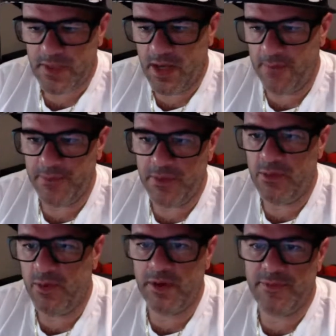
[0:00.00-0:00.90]
I'm
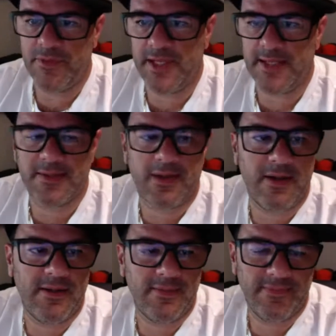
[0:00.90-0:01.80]
doing wonderful. Thanks,
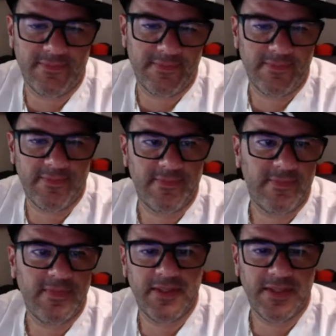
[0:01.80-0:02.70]
Carla.
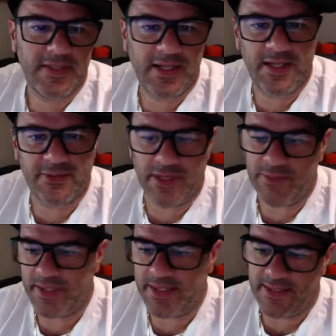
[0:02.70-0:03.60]
Had a great
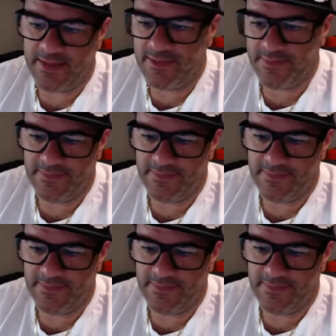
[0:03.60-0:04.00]
weekend.